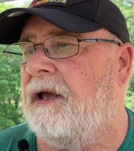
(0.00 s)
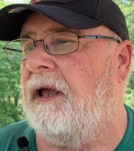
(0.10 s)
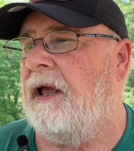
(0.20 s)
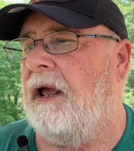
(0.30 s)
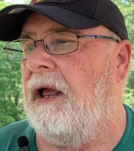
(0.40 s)

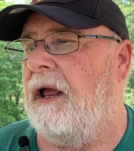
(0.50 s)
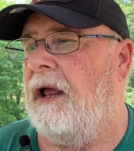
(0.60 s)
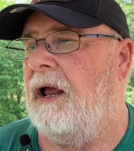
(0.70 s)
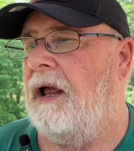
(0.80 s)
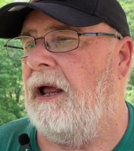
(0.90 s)

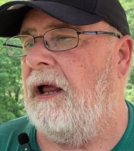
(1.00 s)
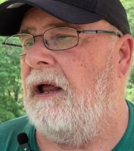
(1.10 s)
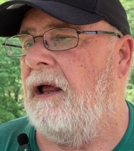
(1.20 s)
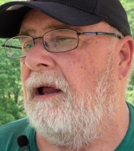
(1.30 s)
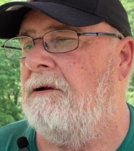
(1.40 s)

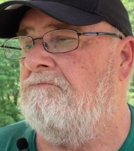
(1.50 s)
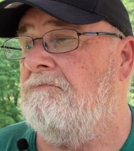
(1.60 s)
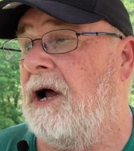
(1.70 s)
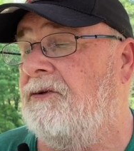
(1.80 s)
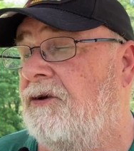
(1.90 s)
and
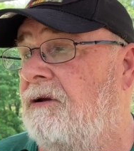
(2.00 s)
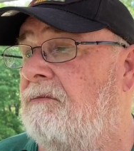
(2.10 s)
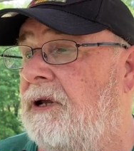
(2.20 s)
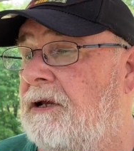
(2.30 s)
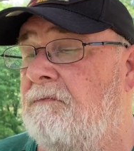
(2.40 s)
I said
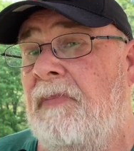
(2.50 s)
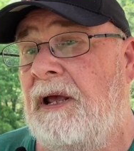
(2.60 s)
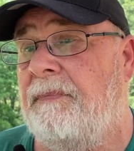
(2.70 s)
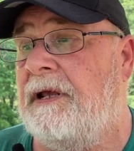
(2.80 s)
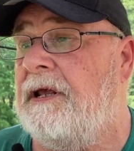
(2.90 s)

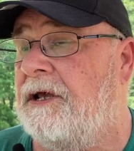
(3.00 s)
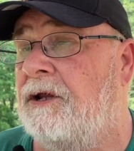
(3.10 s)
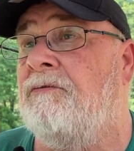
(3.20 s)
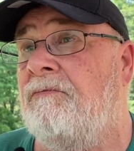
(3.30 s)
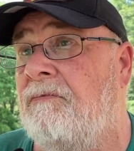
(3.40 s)
maybe he
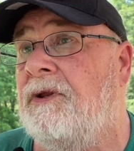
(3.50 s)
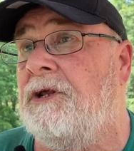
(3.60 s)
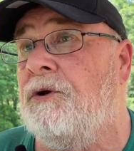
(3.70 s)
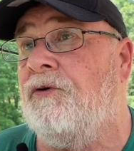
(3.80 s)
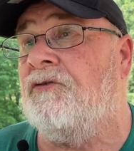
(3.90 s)
can
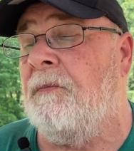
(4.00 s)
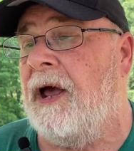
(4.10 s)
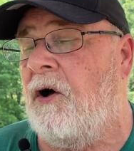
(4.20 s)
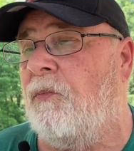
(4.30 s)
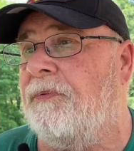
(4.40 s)
use some
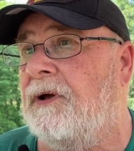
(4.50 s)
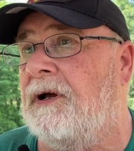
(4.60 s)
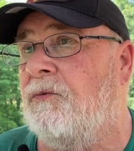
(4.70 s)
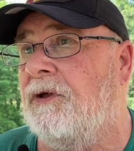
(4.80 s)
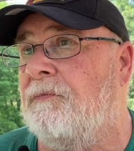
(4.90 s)
help
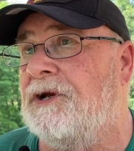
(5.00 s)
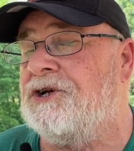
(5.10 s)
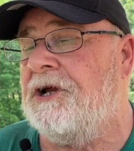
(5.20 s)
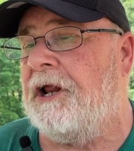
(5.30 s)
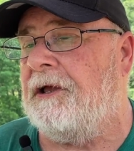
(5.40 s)
with
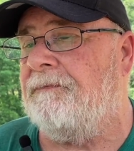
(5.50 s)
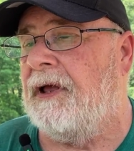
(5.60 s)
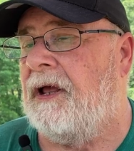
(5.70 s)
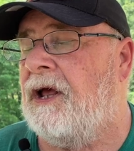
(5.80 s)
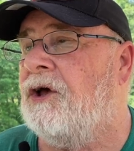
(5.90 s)
machining.
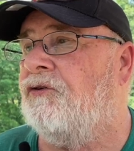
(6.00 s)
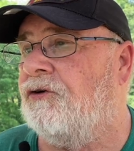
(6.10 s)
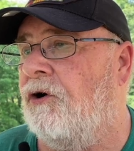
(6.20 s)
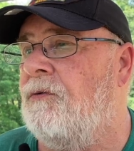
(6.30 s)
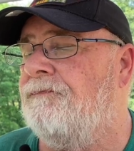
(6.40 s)

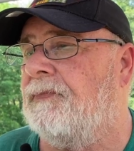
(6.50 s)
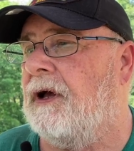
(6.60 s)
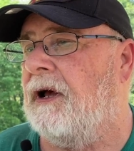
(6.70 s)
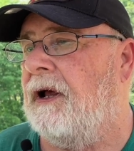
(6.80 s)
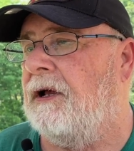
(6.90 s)
So
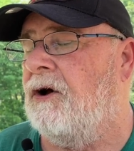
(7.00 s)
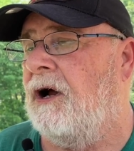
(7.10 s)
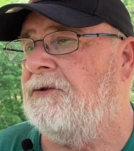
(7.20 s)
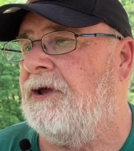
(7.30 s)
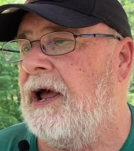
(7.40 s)
I
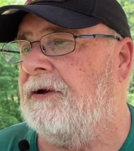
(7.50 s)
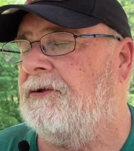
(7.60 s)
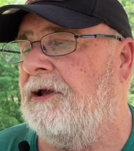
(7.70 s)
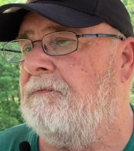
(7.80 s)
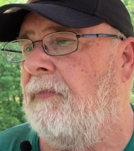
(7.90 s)

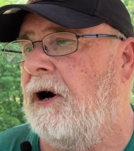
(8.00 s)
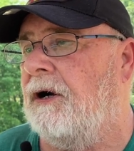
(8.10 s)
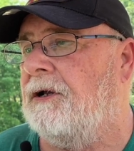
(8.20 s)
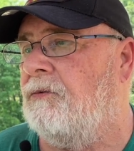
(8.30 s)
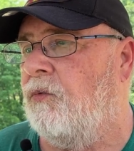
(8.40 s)
contacted
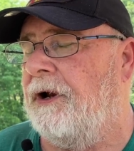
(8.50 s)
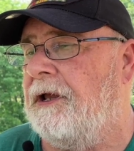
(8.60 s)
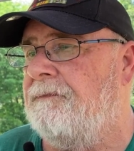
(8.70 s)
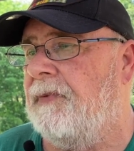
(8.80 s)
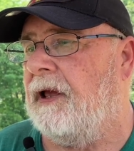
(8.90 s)
Mark
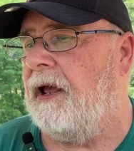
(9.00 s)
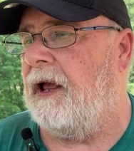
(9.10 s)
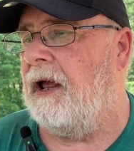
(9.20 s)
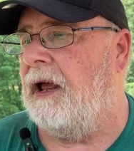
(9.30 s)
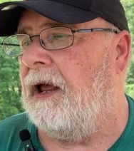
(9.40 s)
Winning,
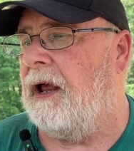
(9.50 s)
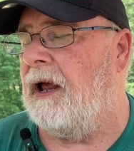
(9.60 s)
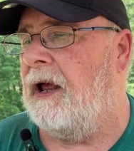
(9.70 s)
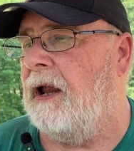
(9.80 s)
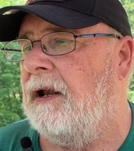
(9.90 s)

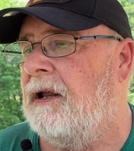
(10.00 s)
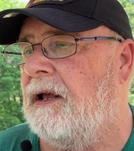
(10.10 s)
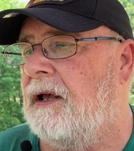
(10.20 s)
and